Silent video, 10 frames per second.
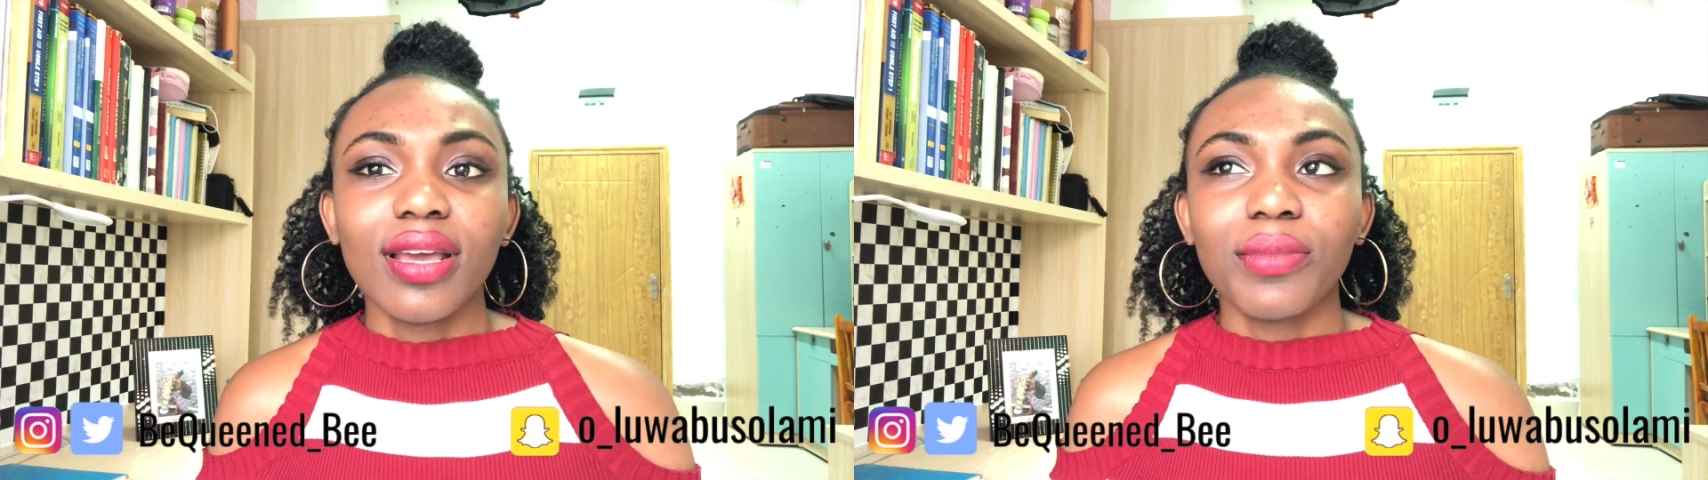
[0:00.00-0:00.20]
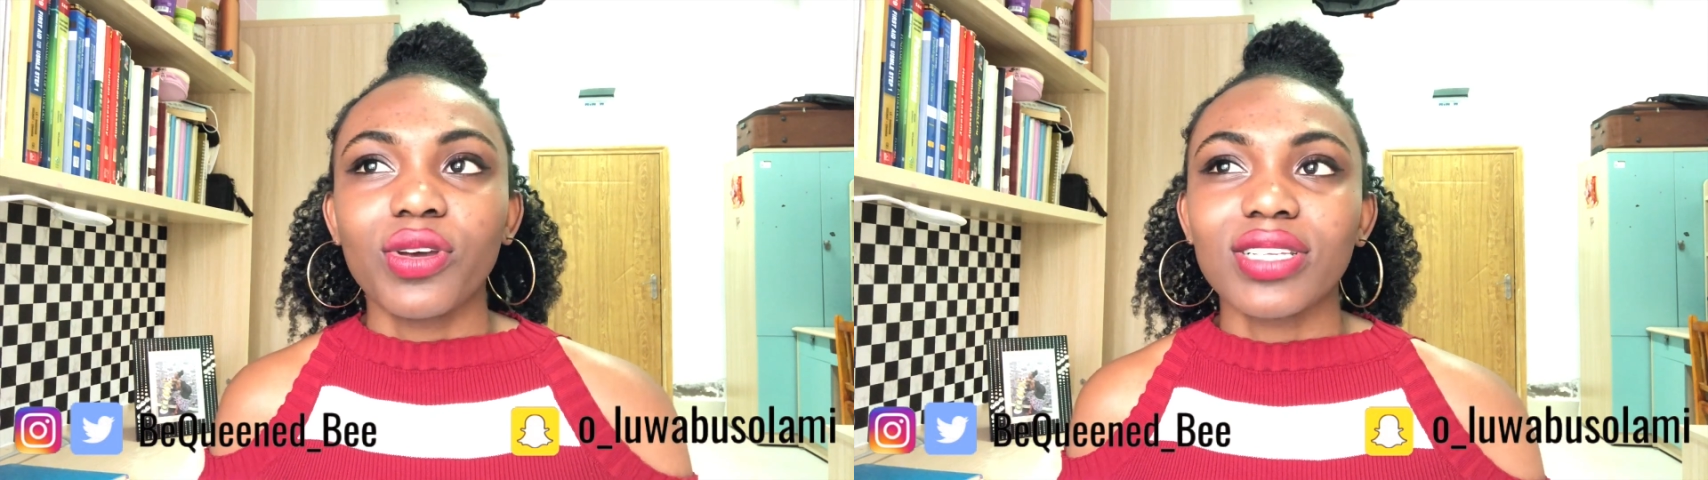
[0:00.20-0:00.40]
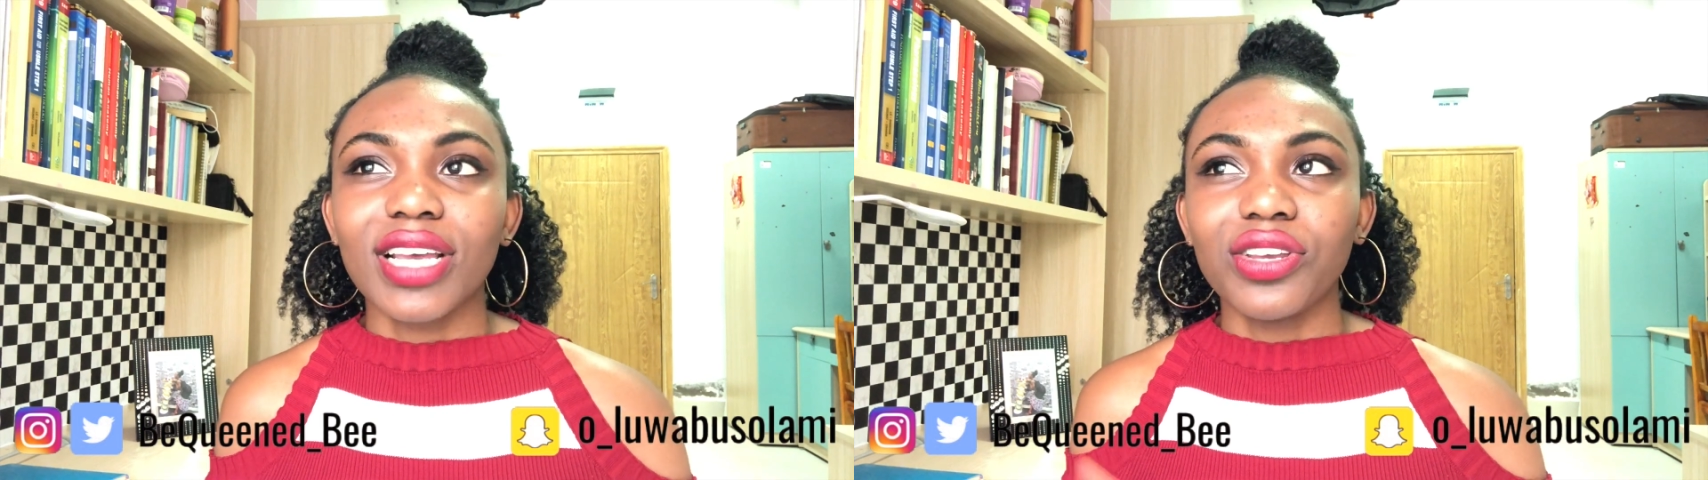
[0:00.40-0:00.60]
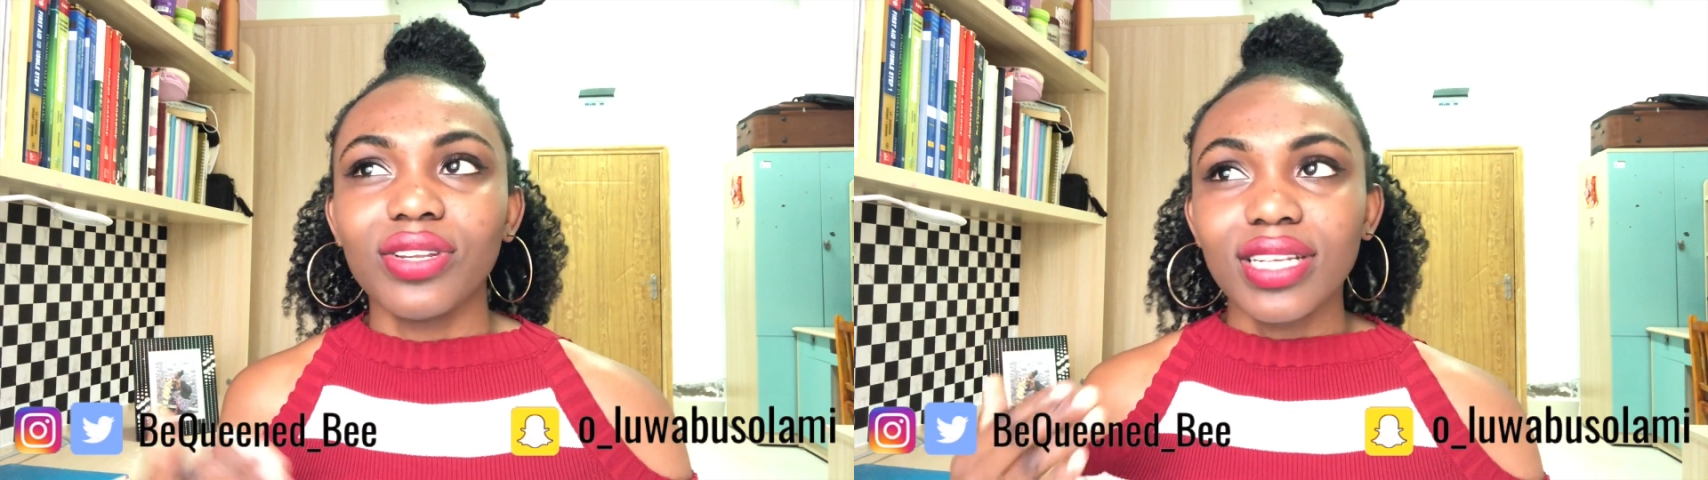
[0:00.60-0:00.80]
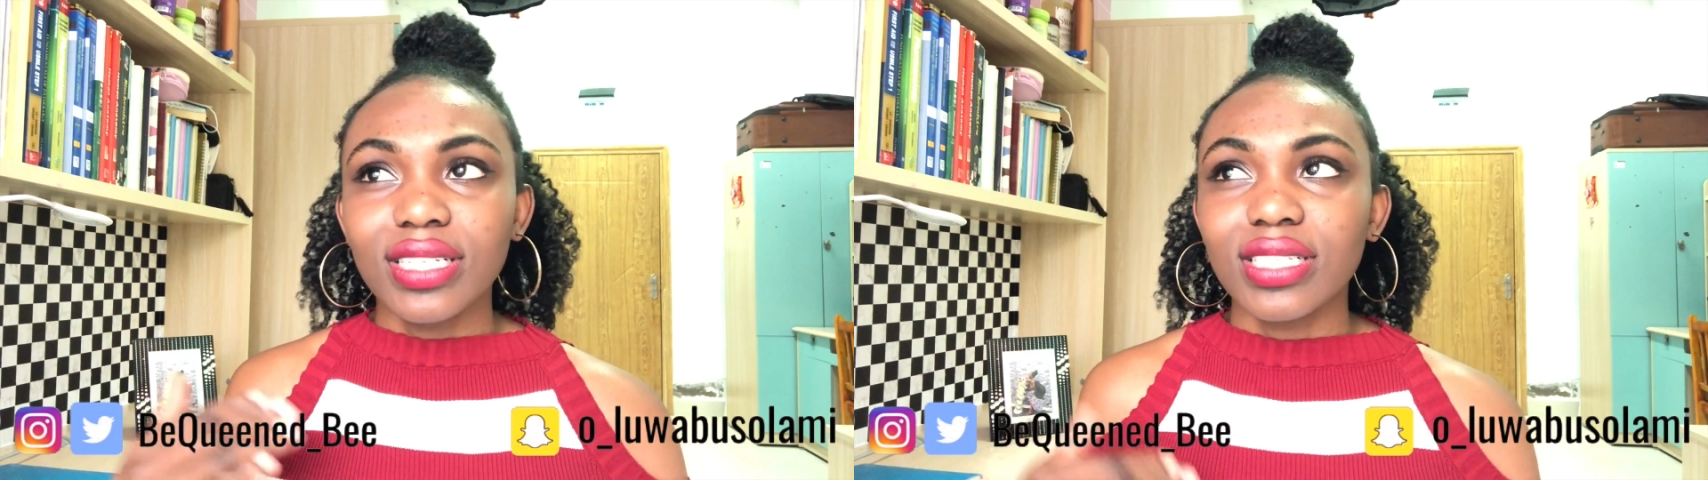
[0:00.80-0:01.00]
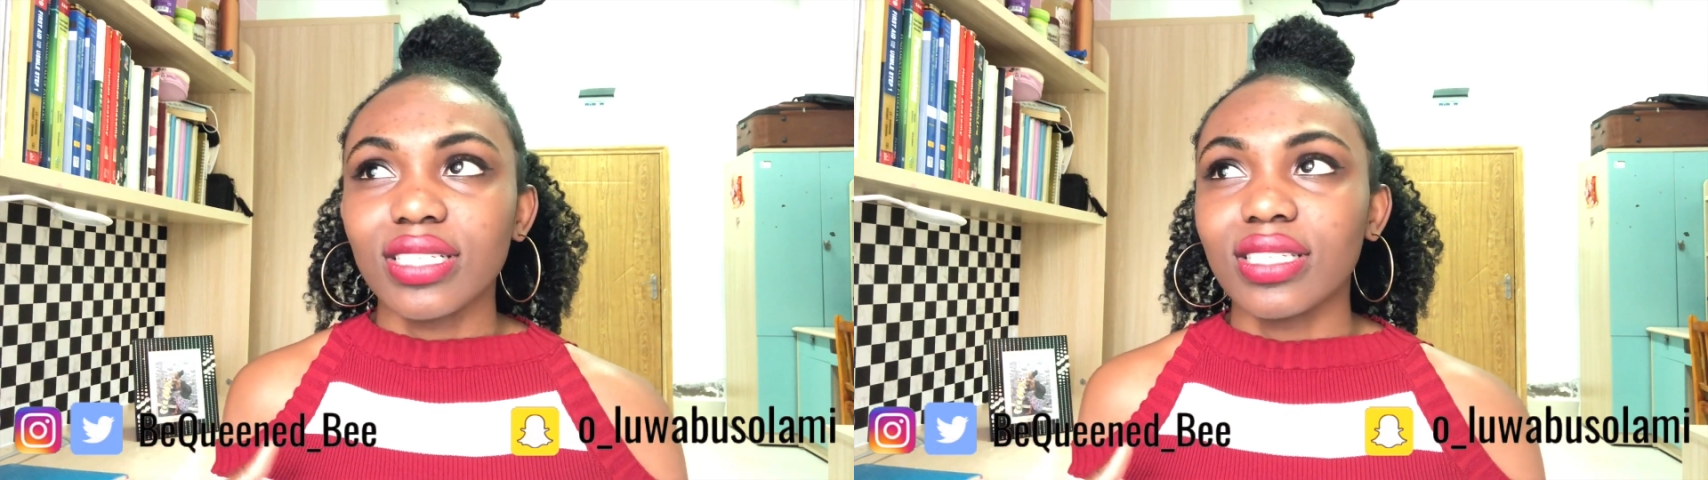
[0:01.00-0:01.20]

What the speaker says: because like you need